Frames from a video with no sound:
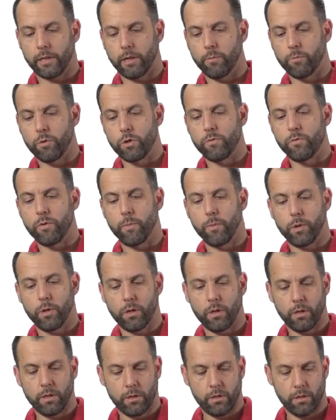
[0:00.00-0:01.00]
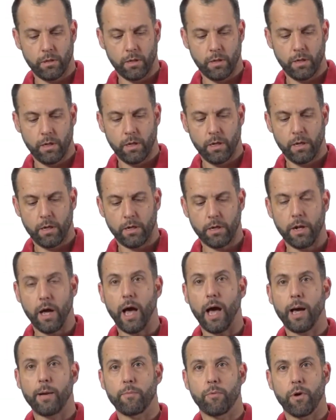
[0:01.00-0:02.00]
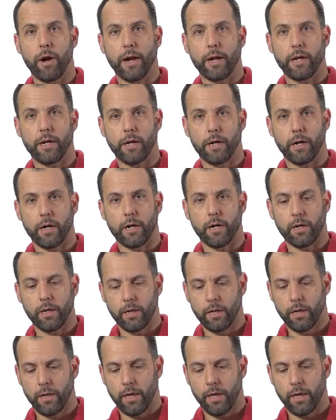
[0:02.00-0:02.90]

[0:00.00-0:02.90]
a little movable knob right here,